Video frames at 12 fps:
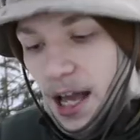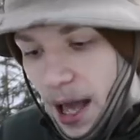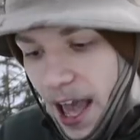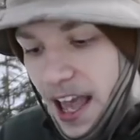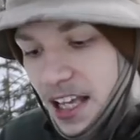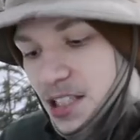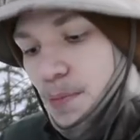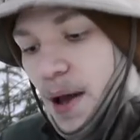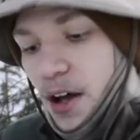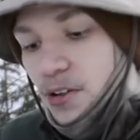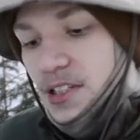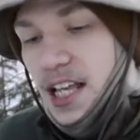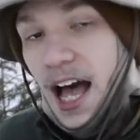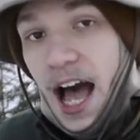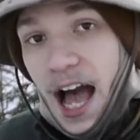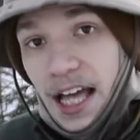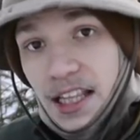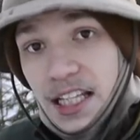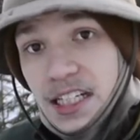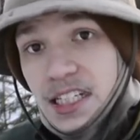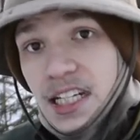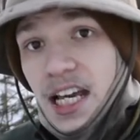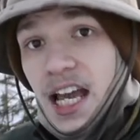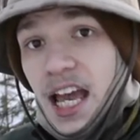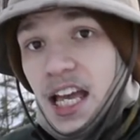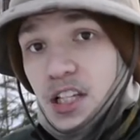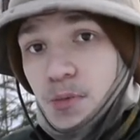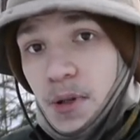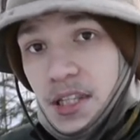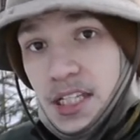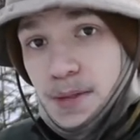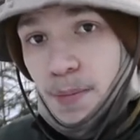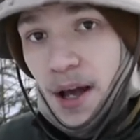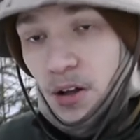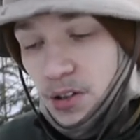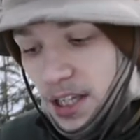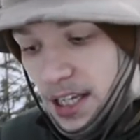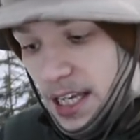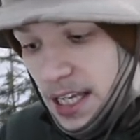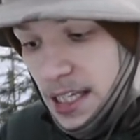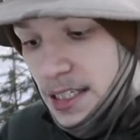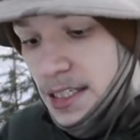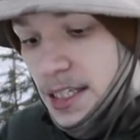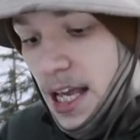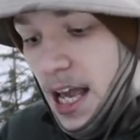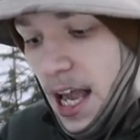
Hanks belt Highland is what this belt is.